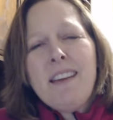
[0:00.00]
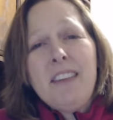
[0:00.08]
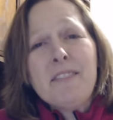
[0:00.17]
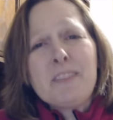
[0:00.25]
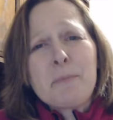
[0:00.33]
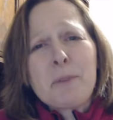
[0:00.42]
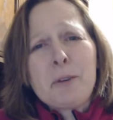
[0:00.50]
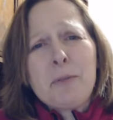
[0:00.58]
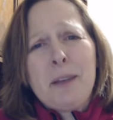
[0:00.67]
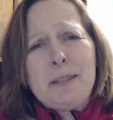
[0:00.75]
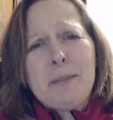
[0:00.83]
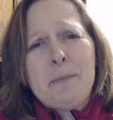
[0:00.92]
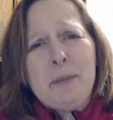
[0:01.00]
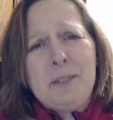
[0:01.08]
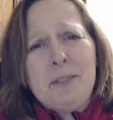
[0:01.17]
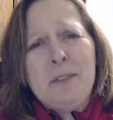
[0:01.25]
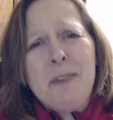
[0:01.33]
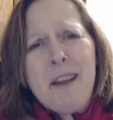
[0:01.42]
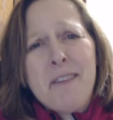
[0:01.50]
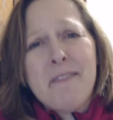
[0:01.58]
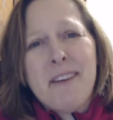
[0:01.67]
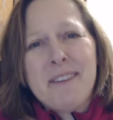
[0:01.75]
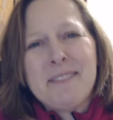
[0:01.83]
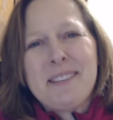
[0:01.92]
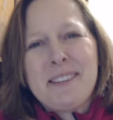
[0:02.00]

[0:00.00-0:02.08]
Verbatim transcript: Even some good recipes too, I found.